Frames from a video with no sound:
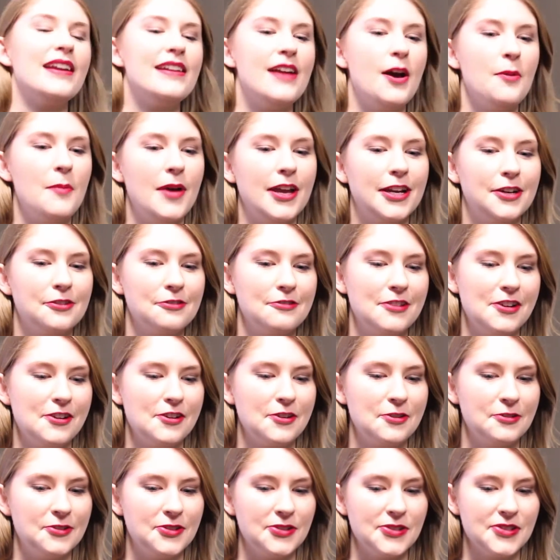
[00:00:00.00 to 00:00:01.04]
now, my career
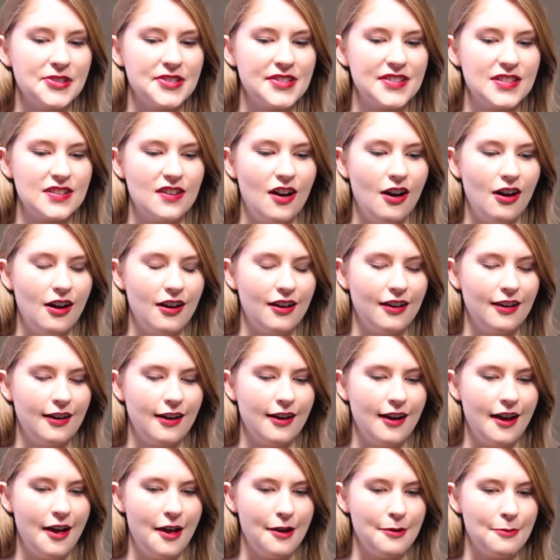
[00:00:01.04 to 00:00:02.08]
goals
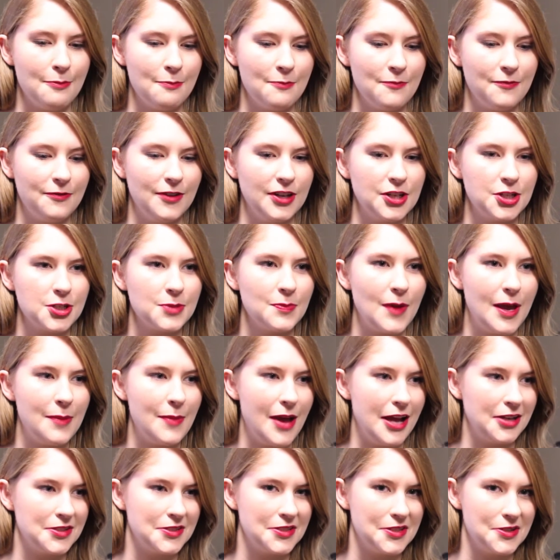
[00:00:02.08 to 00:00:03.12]
are finish my
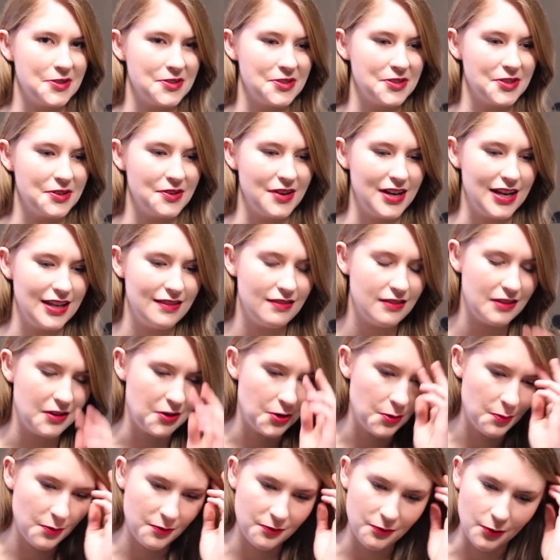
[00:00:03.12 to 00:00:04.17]
bachelor's degree in
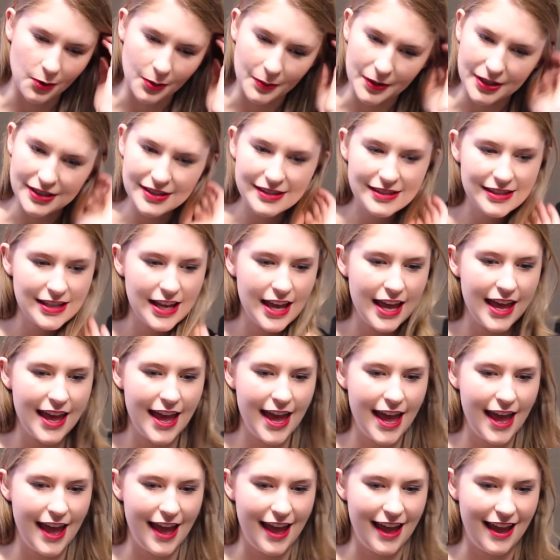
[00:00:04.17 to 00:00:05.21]
theater performance
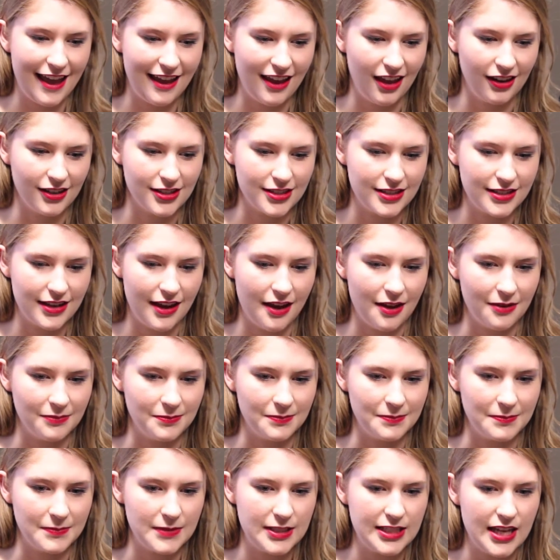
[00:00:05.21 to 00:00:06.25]
and
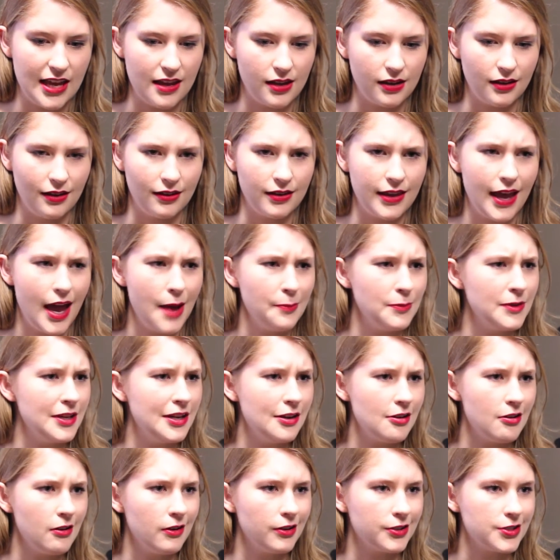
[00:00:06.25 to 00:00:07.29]
take a gap
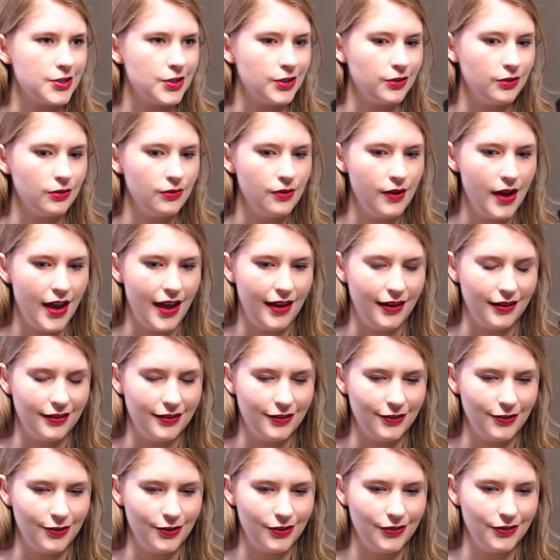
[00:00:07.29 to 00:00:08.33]
year or two
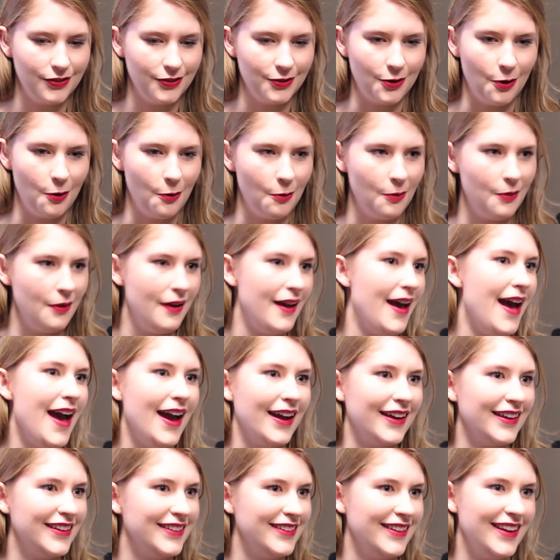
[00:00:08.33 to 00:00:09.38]
and go
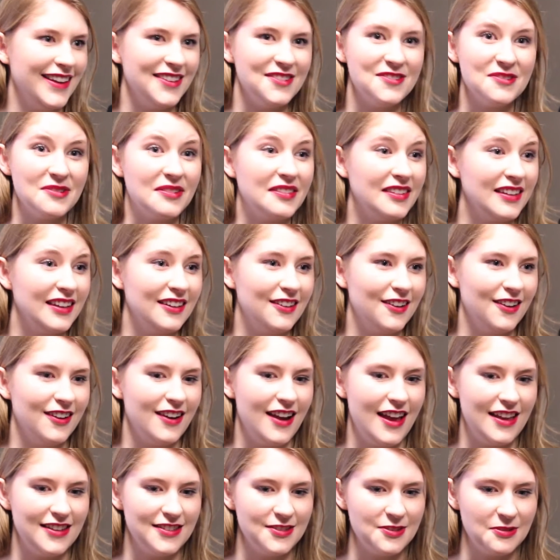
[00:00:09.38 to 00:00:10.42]
act and do theater
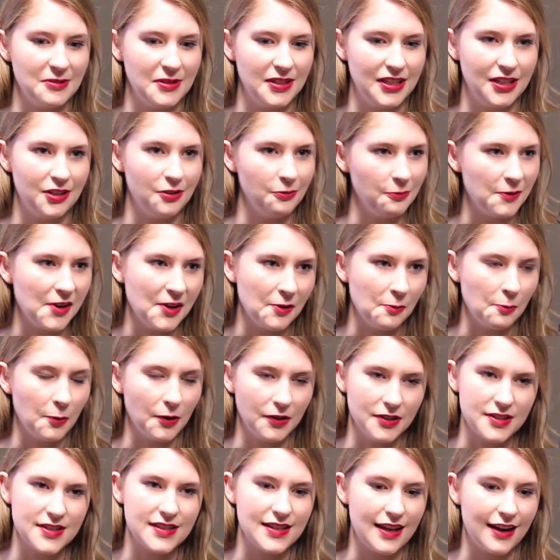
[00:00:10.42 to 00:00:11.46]
and do it in a real
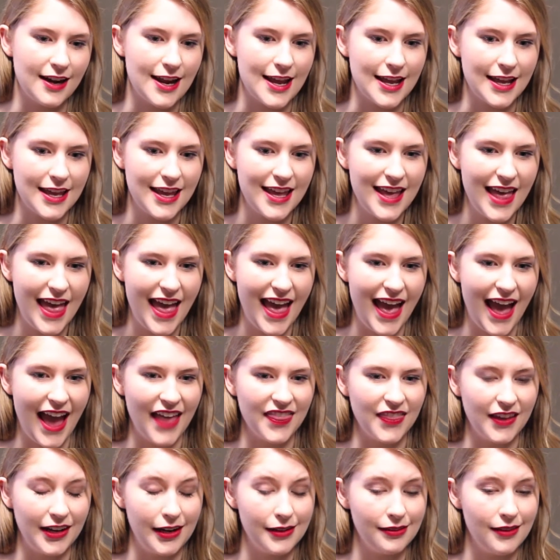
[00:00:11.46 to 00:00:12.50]
world setting.
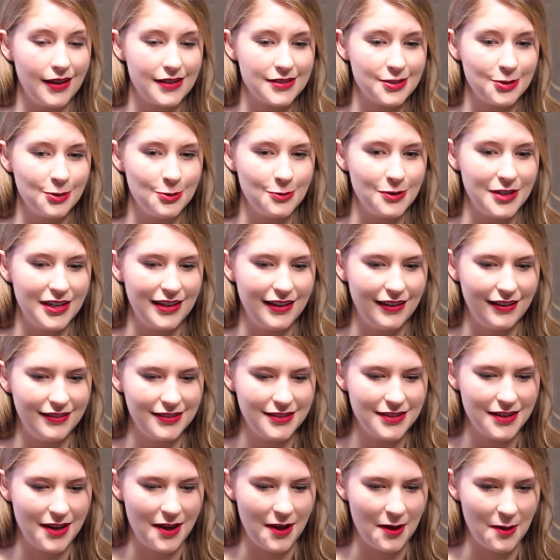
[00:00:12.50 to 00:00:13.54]
And then I'd like to get